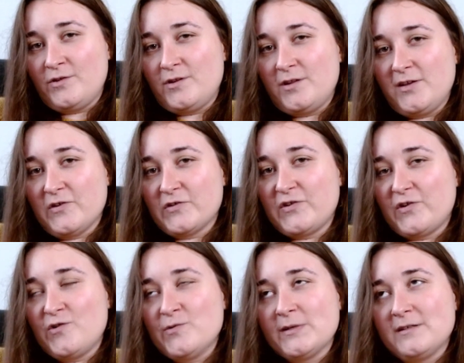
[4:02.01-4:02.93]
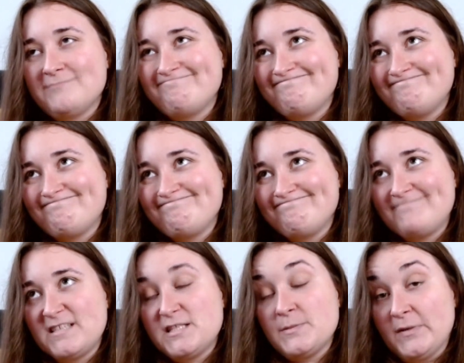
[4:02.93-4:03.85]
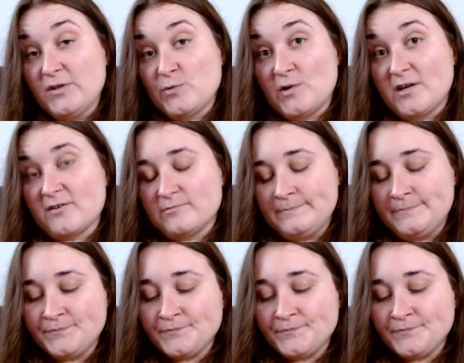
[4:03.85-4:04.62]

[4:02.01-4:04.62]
early October. It's been a while.